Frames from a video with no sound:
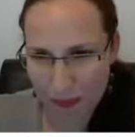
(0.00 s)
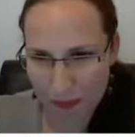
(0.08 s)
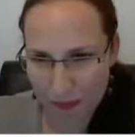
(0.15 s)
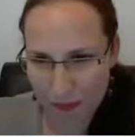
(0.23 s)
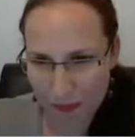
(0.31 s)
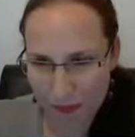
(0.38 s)

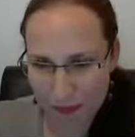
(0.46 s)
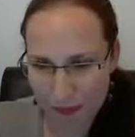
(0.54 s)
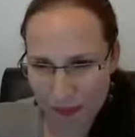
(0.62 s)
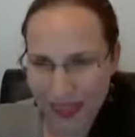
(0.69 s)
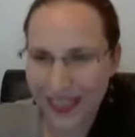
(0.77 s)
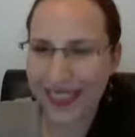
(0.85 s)

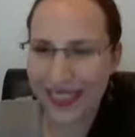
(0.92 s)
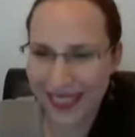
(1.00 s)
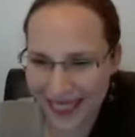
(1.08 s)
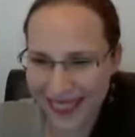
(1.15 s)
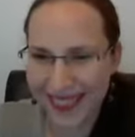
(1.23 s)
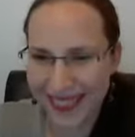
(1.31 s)

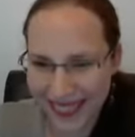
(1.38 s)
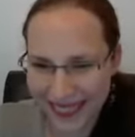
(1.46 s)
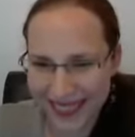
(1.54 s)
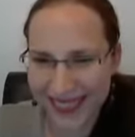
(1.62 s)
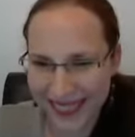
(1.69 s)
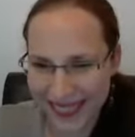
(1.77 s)

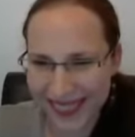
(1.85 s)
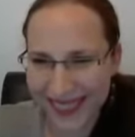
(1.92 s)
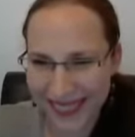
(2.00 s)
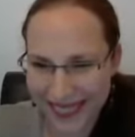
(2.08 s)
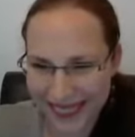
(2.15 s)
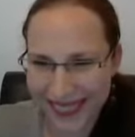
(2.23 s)

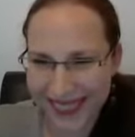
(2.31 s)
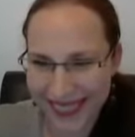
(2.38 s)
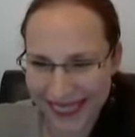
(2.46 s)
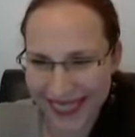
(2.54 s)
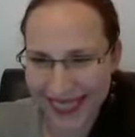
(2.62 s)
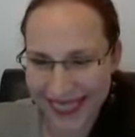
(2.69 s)

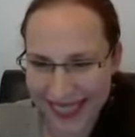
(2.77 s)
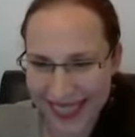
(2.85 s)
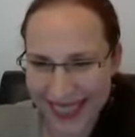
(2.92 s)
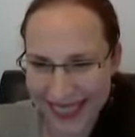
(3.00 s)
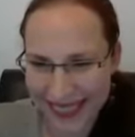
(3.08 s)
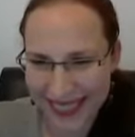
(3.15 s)

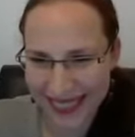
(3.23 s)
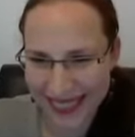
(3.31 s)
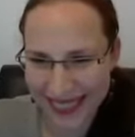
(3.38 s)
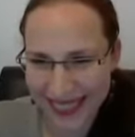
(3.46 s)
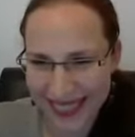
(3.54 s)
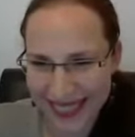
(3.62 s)

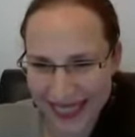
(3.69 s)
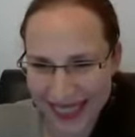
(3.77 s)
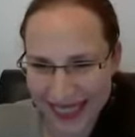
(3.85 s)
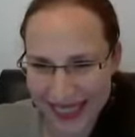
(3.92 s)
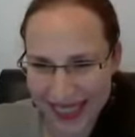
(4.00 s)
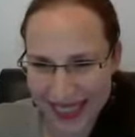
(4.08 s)

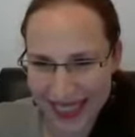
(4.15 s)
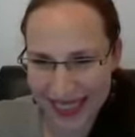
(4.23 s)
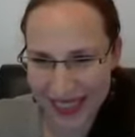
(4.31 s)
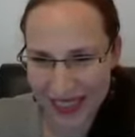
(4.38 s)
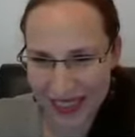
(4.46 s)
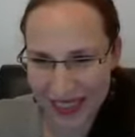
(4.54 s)

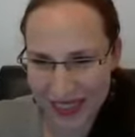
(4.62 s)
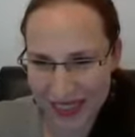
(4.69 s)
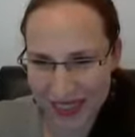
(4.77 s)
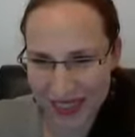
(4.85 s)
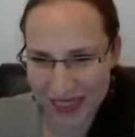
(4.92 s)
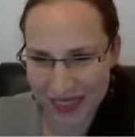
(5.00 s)

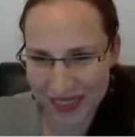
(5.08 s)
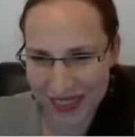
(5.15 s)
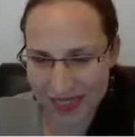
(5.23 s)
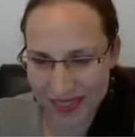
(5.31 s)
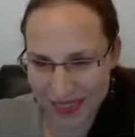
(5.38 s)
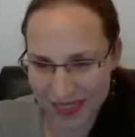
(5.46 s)

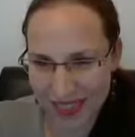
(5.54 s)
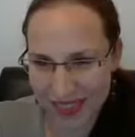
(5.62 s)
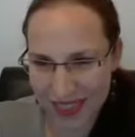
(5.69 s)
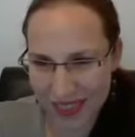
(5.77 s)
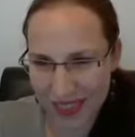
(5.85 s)
No words are spoken by the person on screen.